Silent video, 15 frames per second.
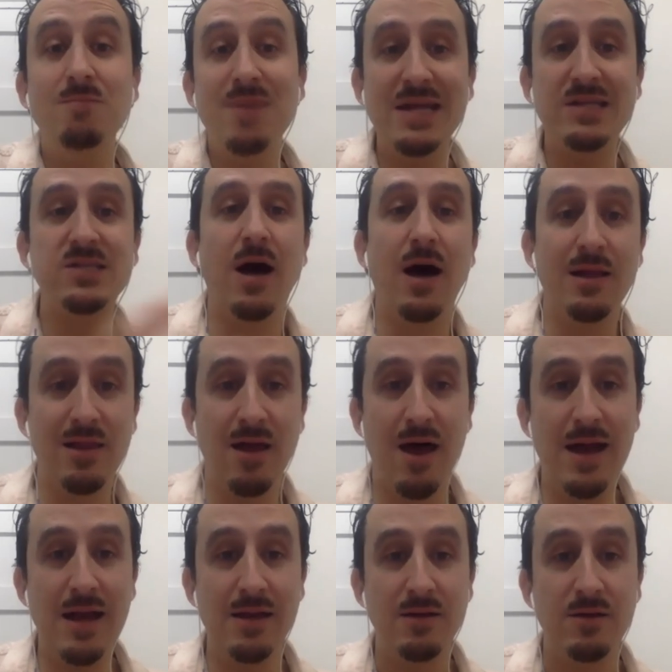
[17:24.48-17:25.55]
meets
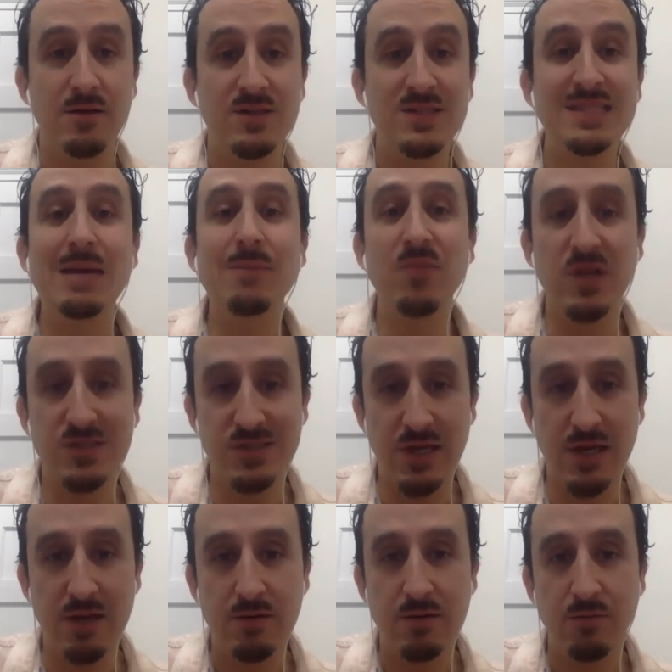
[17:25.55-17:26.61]
online
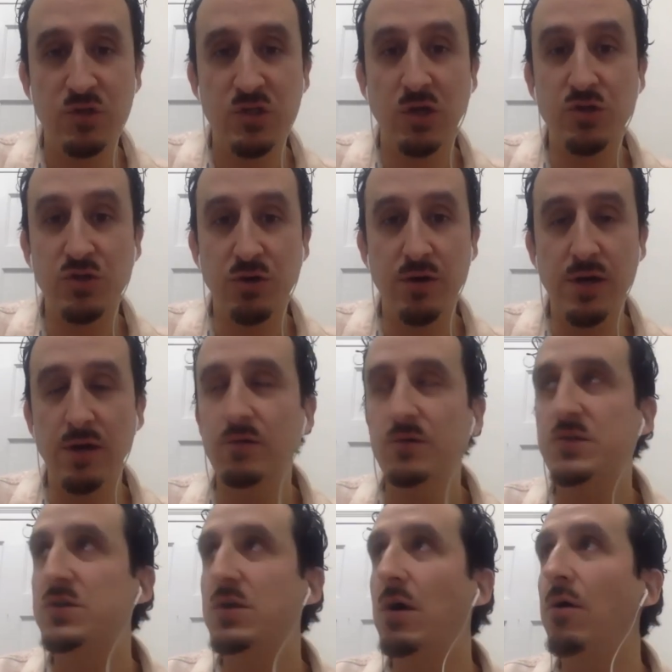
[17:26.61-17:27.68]
seamlessly, which I'll show you.
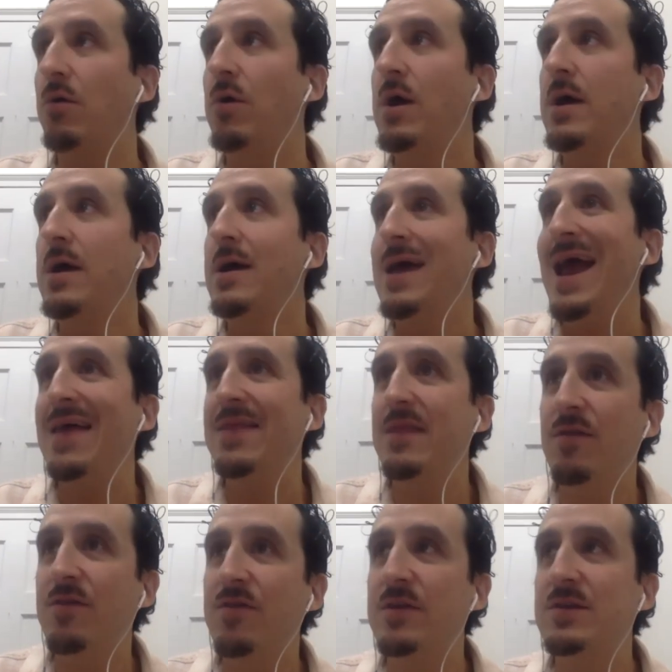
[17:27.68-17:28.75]
So, and
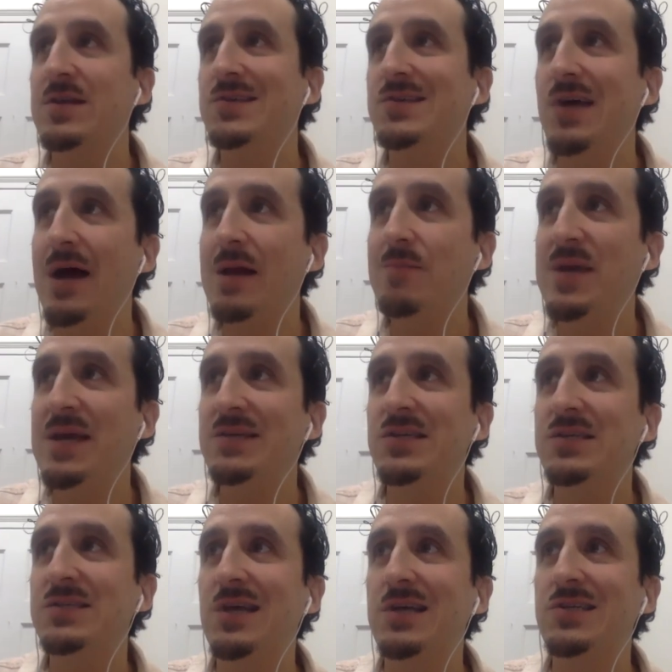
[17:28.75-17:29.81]
the design piece
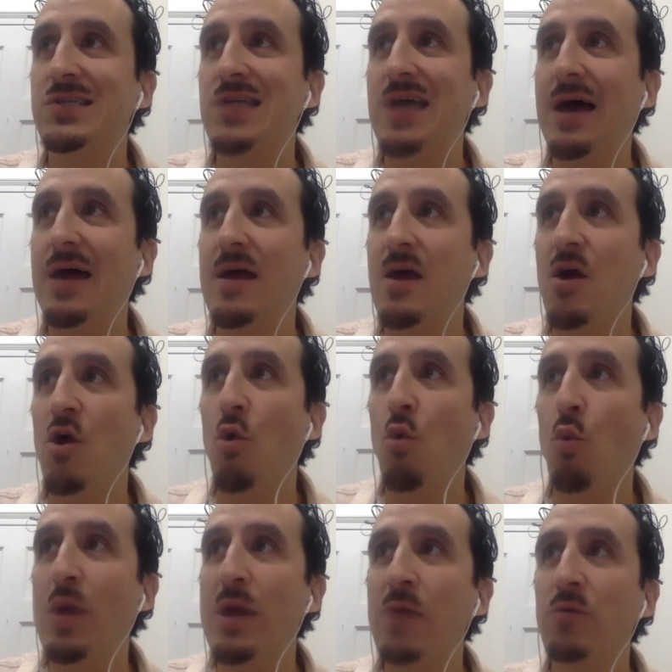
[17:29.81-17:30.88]
is such that
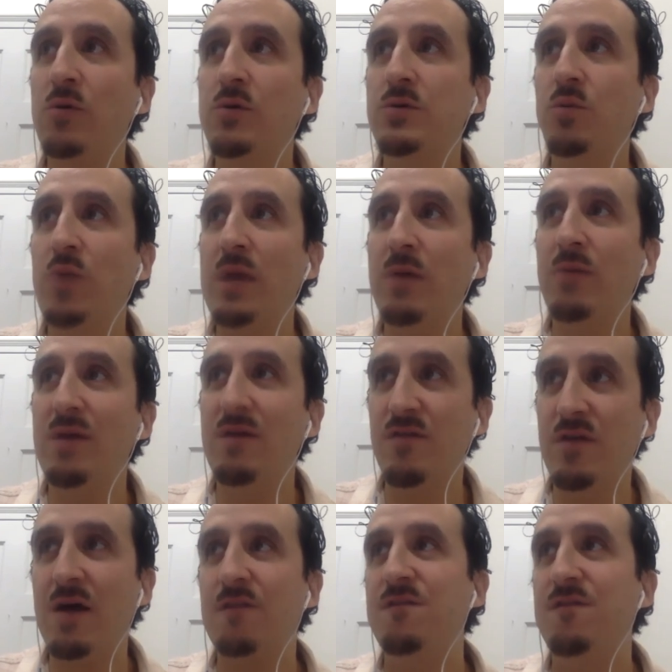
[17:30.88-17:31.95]
we even
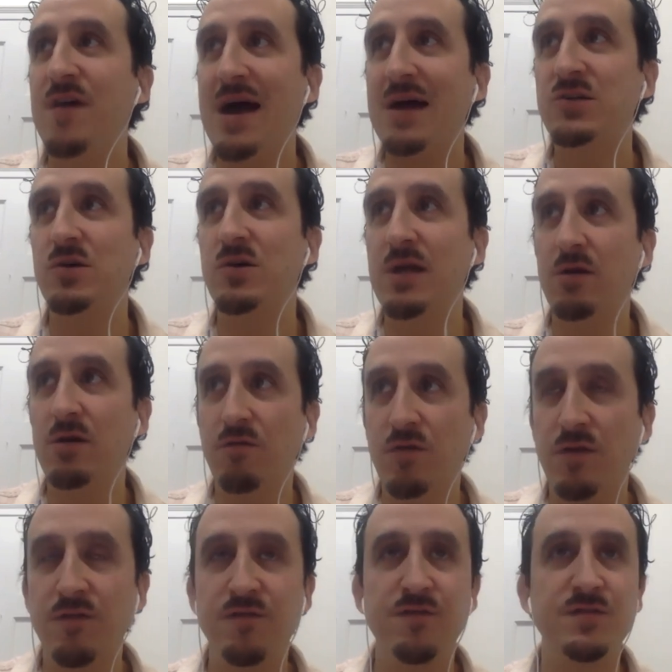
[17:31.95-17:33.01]
have factored in over
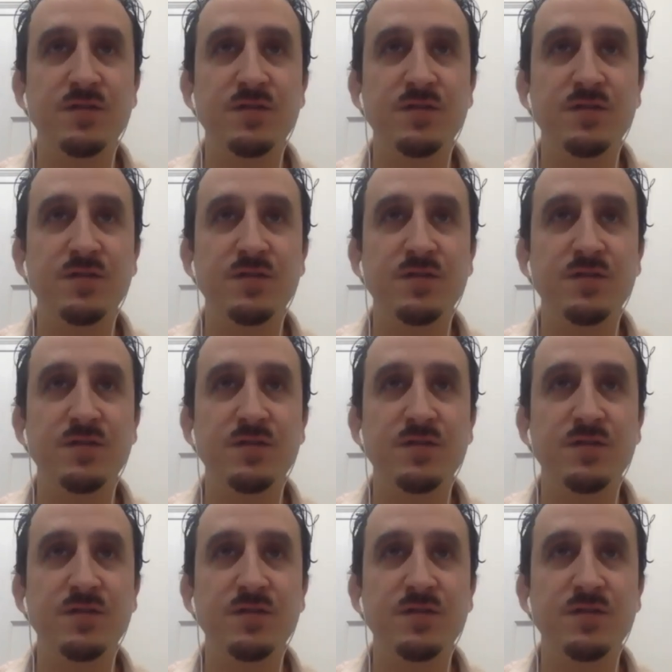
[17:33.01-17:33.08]
the